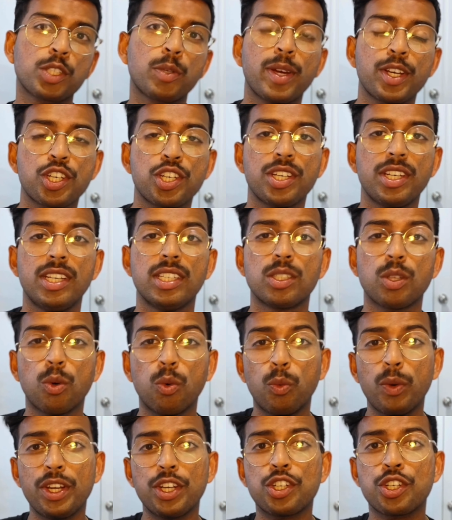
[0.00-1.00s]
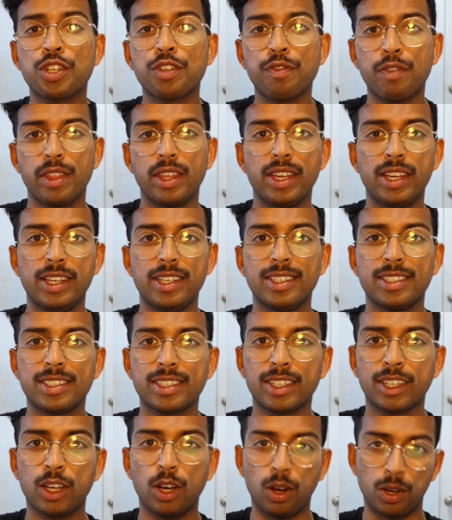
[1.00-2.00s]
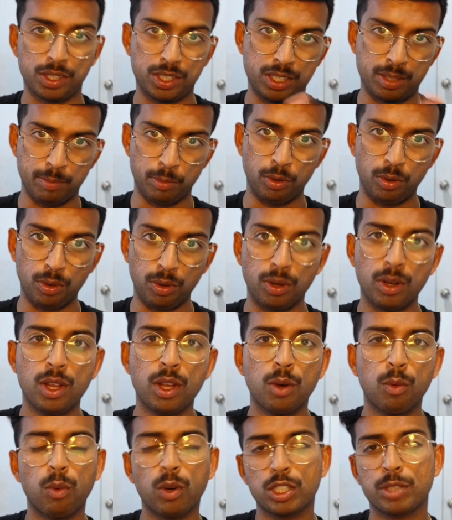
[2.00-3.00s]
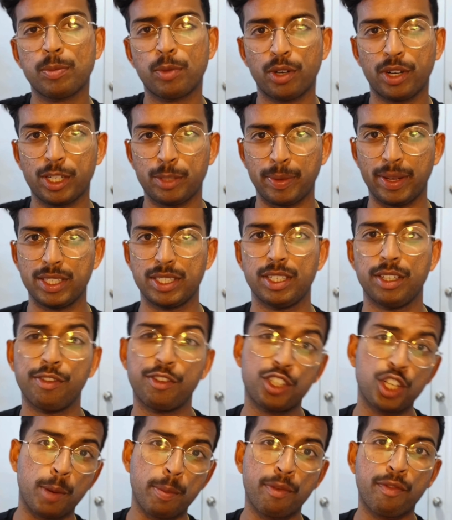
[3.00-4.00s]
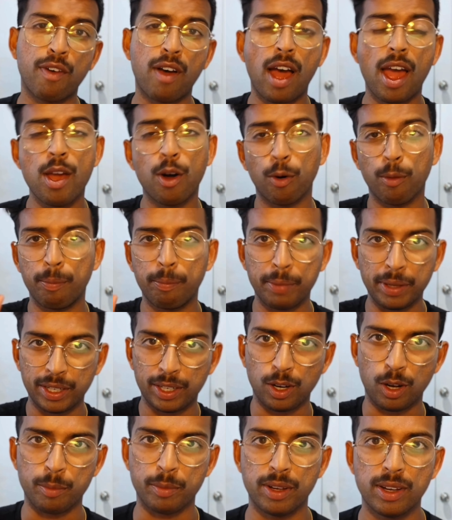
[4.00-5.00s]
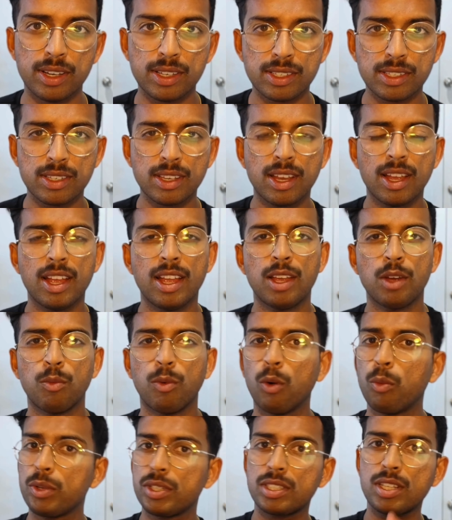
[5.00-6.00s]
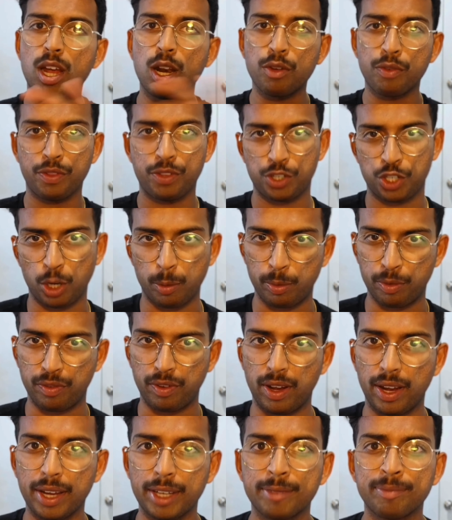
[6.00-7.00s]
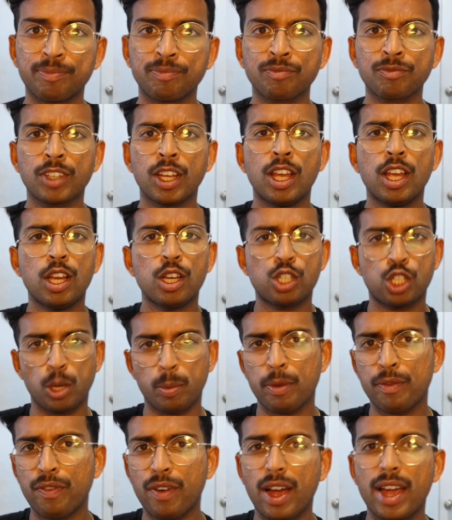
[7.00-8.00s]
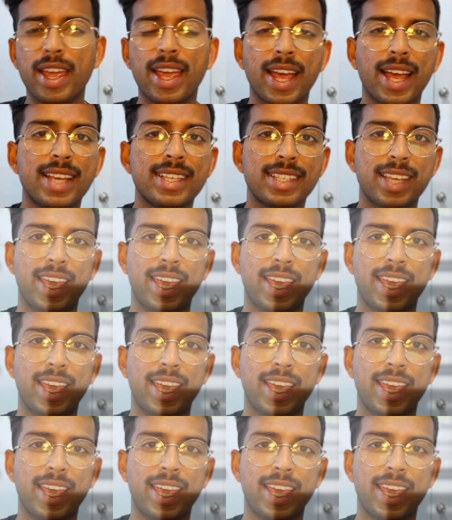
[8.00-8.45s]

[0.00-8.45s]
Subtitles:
question is, which of these costs more? What's more expensive, Shopify or BigCommerce? Well, we'll start off with Shopify. Shopify has